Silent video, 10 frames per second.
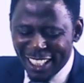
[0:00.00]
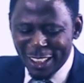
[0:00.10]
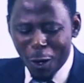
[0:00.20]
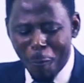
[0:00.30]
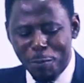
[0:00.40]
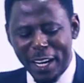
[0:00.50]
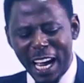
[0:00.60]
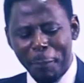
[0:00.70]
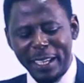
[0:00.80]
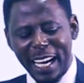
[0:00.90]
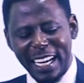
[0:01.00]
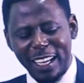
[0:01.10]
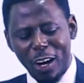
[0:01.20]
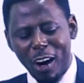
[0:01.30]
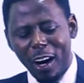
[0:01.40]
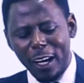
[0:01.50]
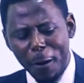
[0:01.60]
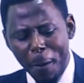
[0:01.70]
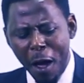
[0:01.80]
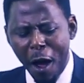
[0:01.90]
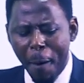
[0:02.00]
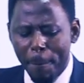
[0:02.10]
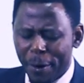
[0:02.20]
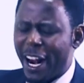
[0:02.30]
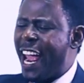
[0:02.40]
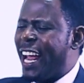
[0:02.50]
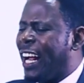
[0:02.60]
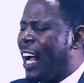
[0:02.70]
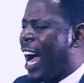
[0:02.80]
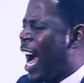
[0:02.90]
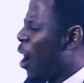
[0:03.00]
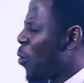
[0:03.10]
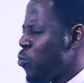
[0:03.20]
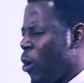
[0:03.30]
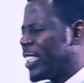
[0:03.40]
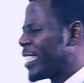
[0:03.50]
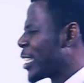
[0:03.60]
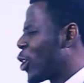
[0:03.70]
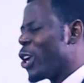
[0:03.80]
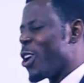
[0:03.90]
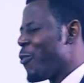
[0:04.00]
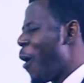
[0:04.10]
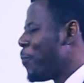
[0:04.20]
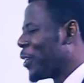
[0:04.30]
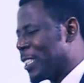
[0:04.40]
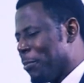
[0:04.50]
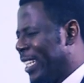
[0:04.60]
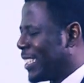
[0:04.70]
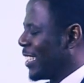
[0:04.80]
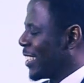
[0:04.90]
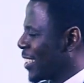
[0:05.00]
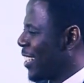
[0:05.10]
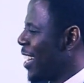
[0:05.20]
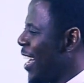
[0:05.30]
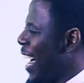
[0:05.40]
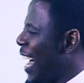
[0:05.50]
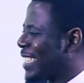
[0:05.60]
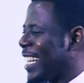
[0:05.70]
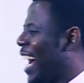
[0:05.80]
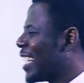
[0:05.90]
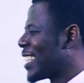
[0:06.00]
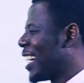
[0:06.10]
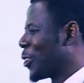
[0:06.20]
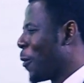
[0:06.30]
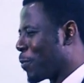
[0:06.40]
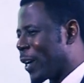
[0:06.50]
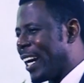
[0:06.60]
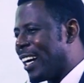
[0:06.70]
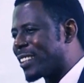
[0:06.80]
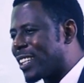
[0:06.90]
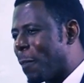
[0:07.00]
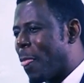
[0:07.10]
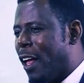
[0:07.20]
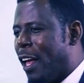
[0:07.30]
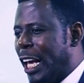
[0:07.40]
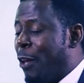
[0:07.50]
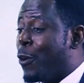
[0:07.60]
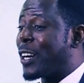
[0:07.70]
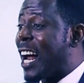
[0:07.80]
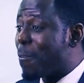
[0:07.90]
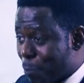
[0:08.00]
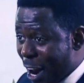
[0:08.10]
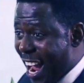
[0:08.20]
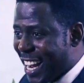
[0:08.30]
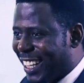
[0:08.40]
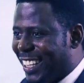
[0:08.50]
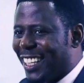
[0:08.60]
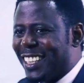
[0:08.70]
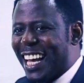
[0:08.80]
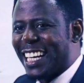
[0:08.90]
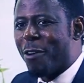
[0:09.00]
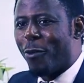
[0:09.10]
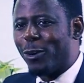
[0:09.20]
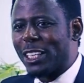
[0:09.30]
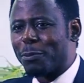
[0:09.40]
No prayer bigger than God. Pray and watch the God of all possibilities as He answers your prayers. If you can pray, like I've always